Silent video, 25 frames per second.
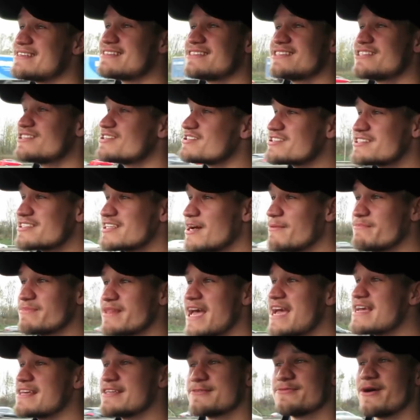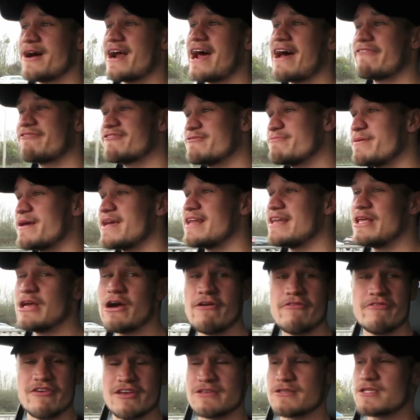There's just some days where I have to be in
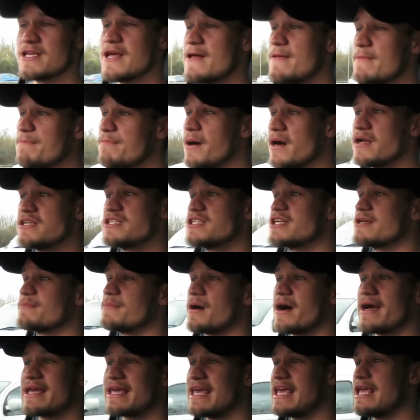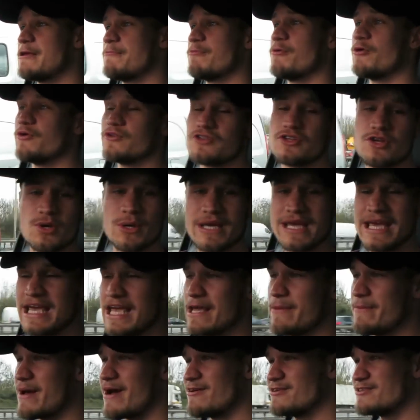the office punching my keyboard, doing
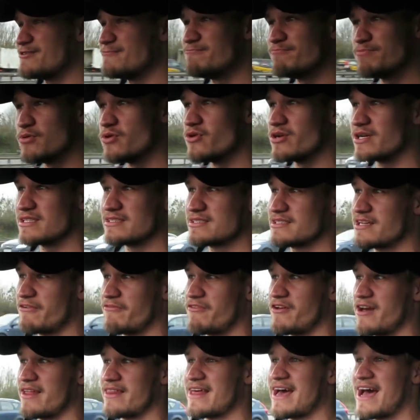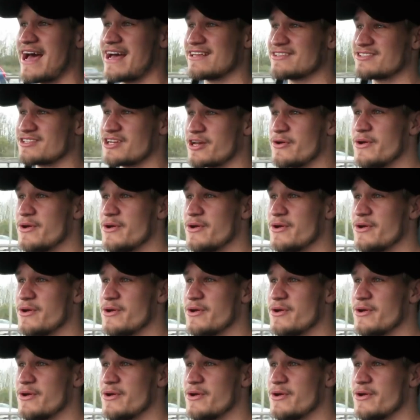emails and boring stuff like that.